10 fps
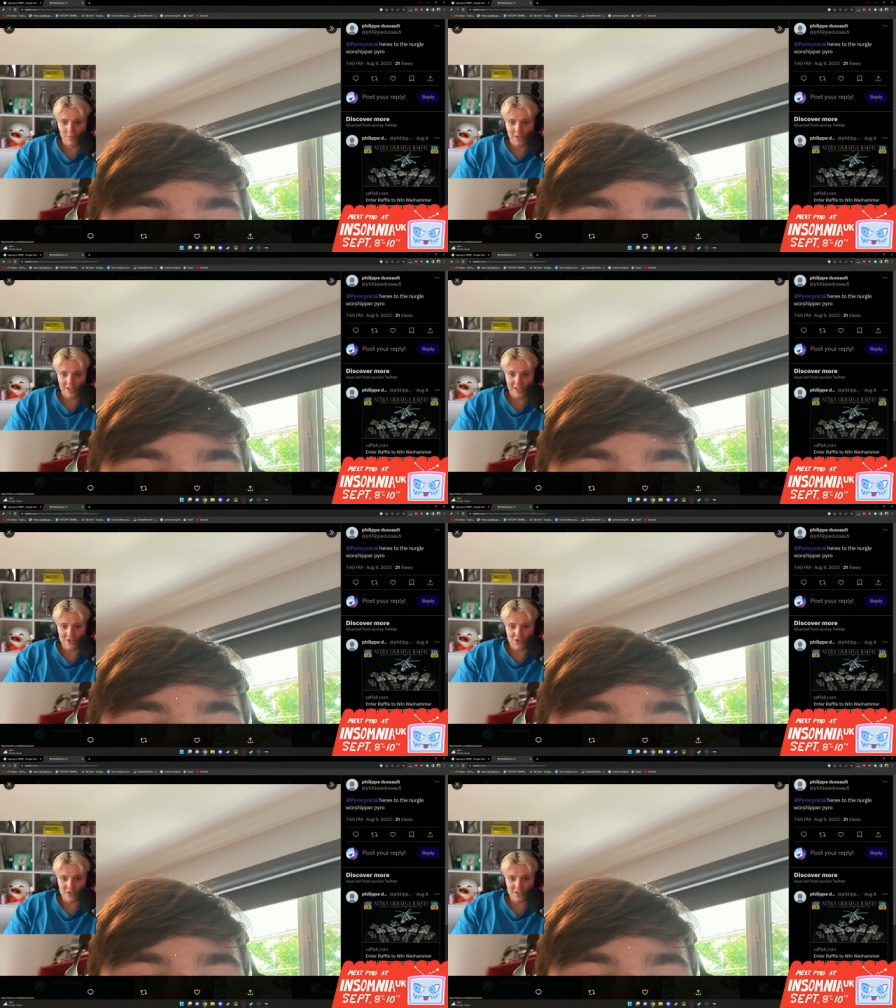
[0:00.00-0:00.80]
Can
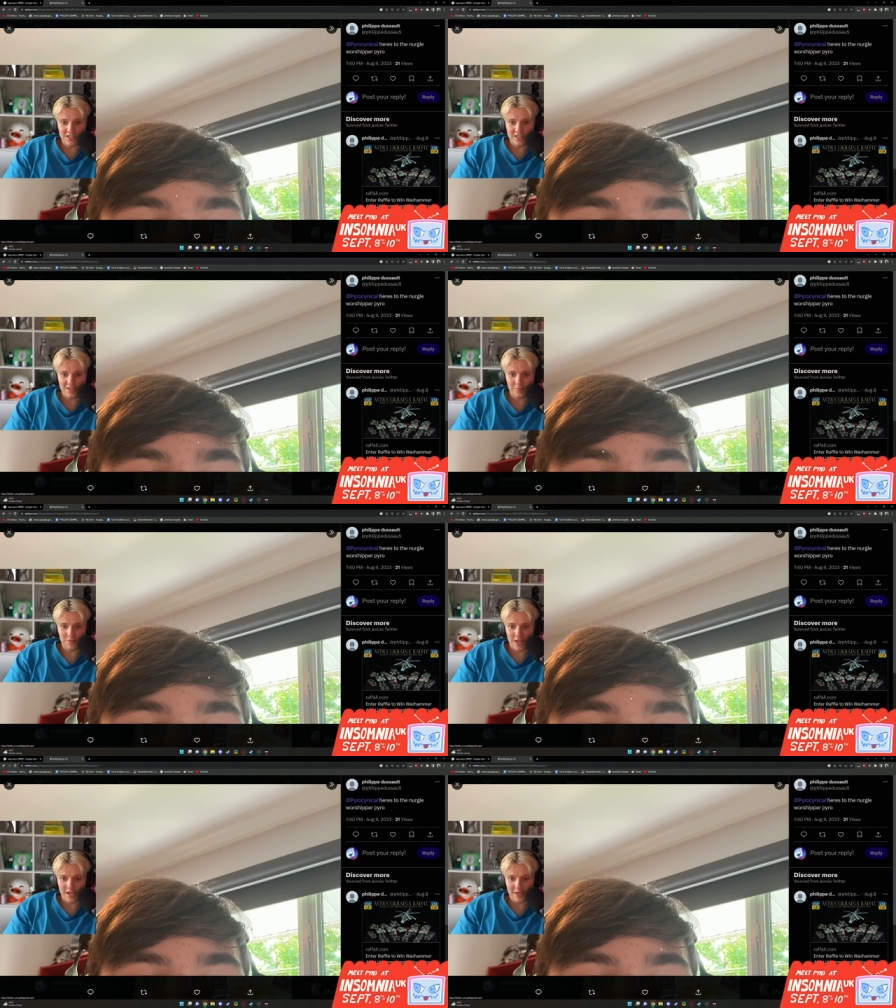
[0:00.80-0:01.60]
literally see
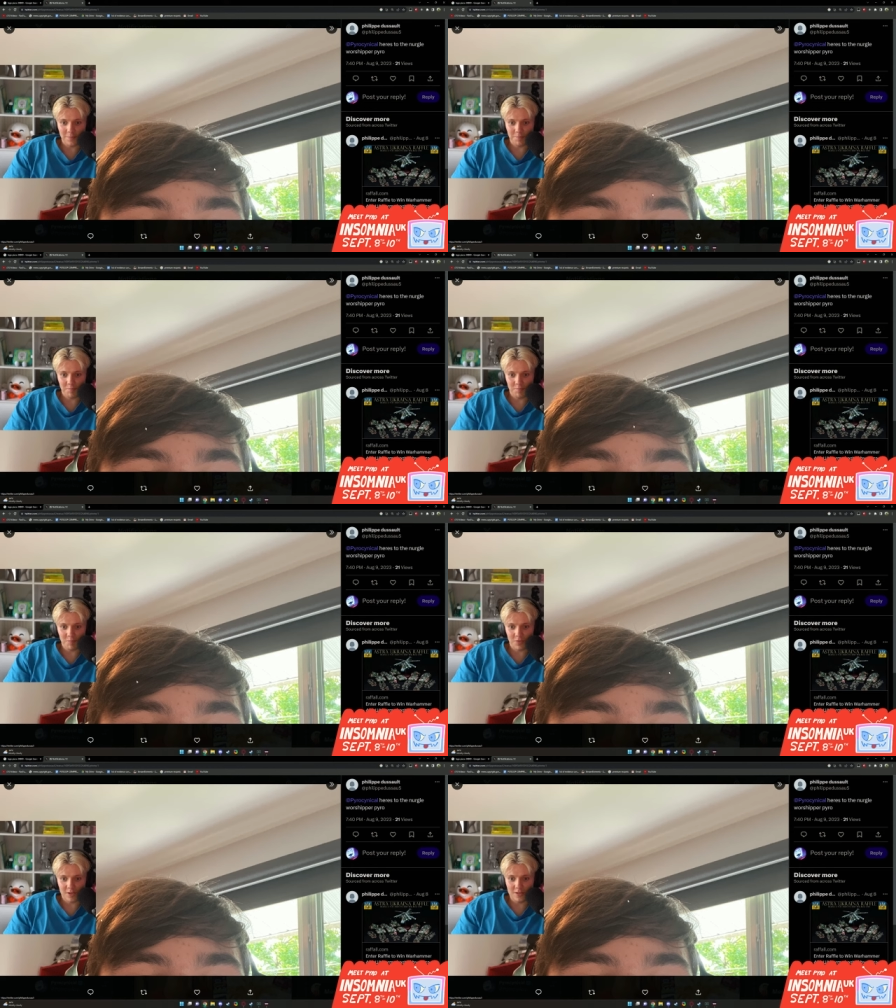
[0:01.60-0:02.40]
like
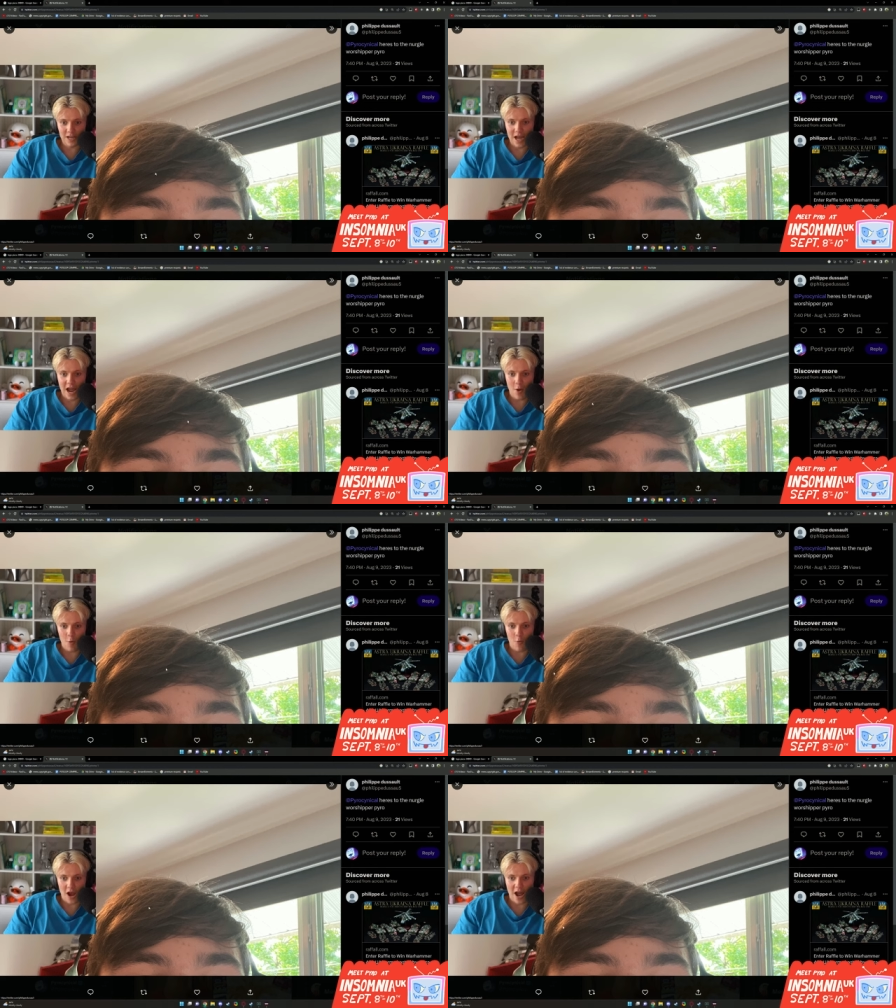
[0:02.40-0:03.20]
how
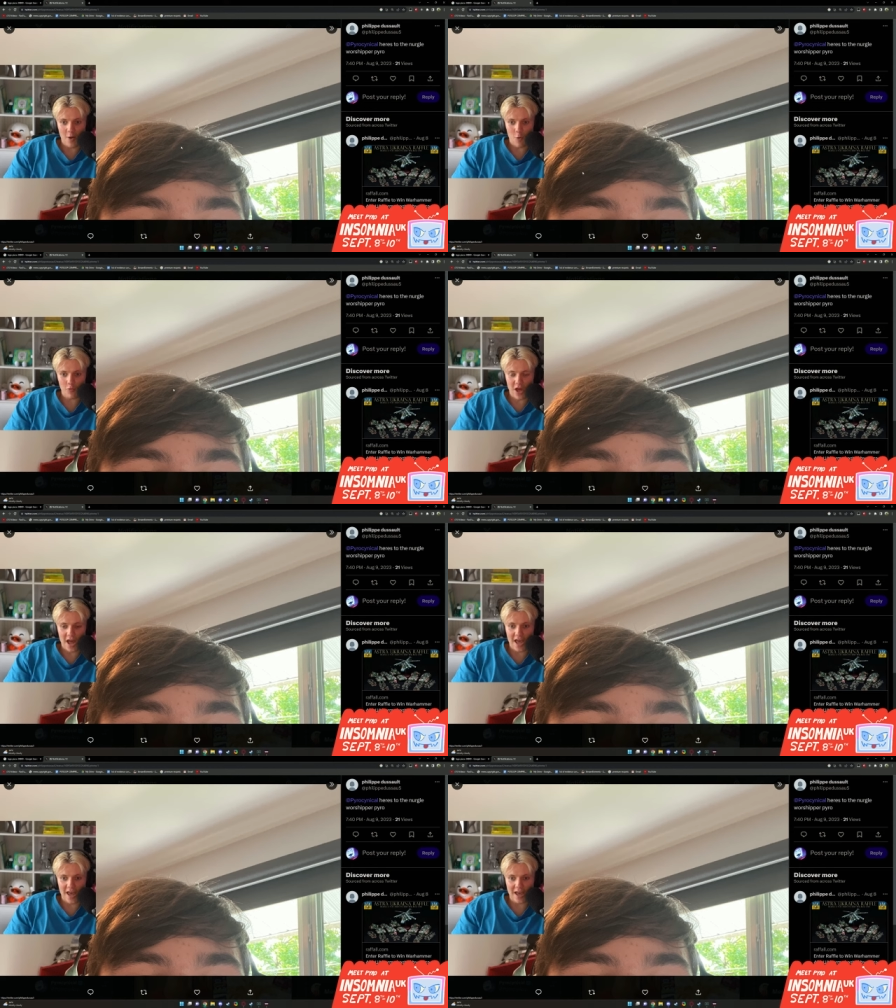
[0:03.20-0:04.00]
how that
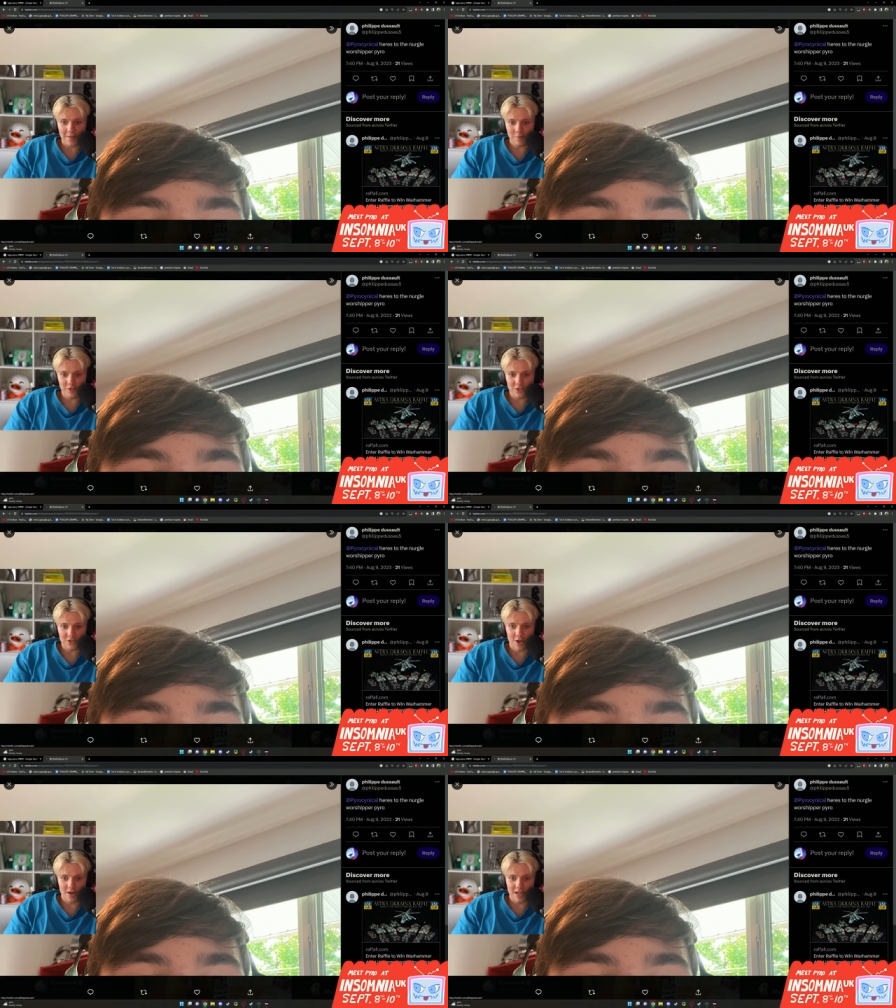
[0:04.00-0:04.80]
hair does
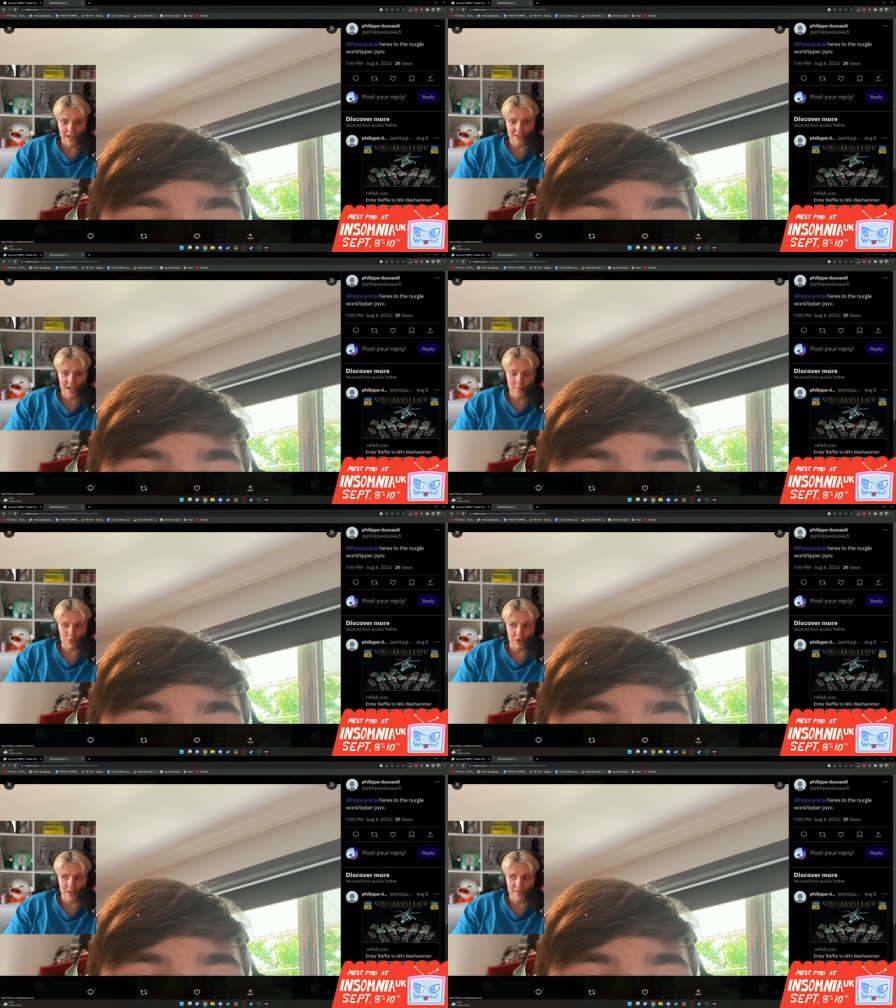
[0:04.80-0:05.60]
not let his head
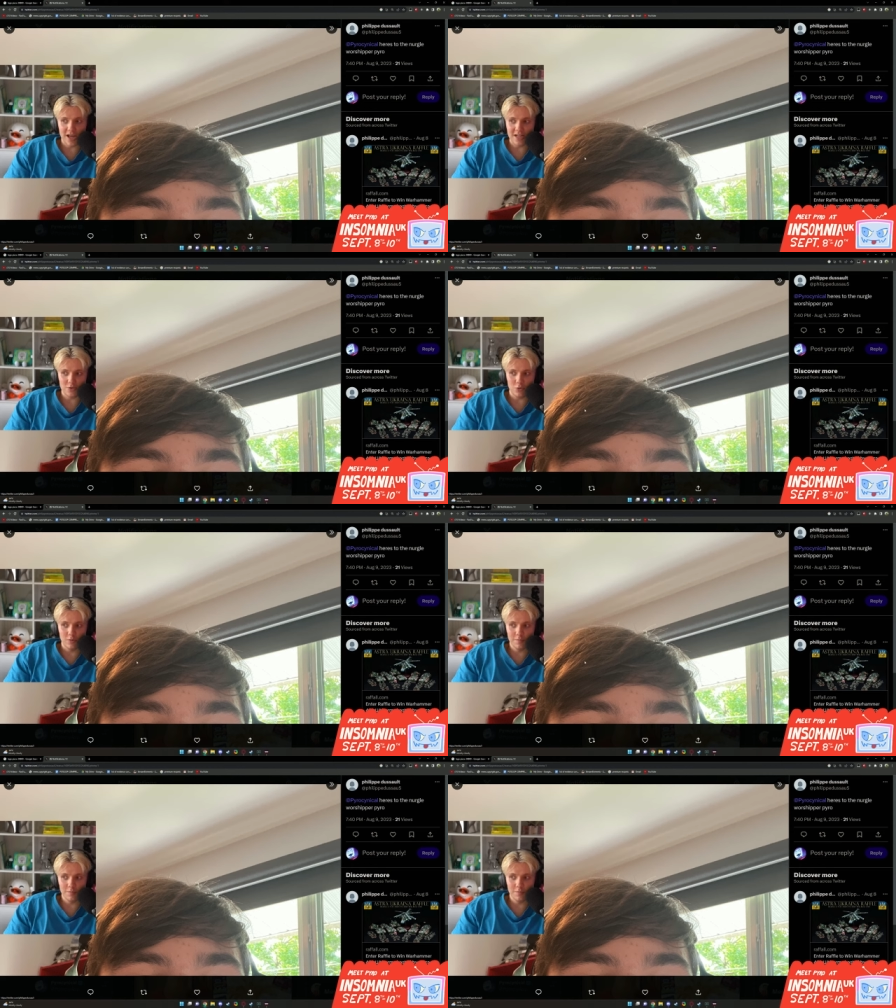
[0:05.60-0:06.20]
breathe at all.